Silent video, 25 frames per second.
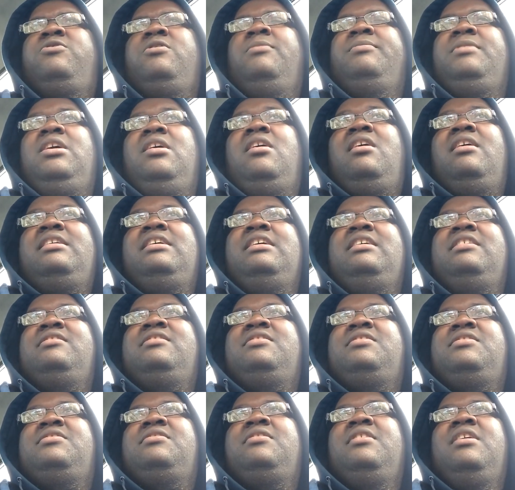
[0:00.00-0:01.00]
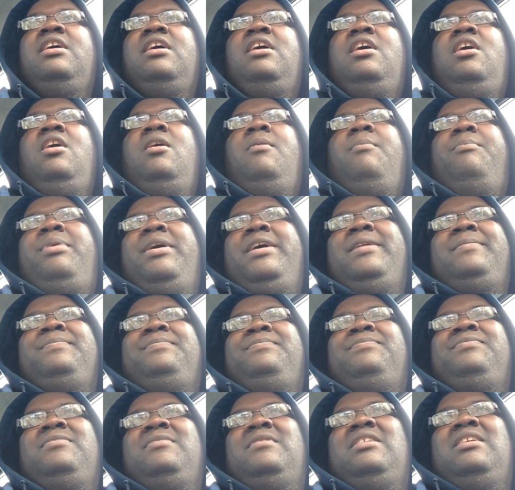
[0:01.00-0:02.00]
from the audience. But
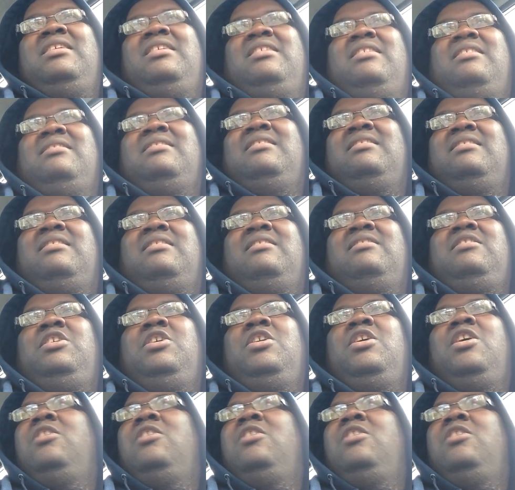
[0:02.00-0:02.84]
you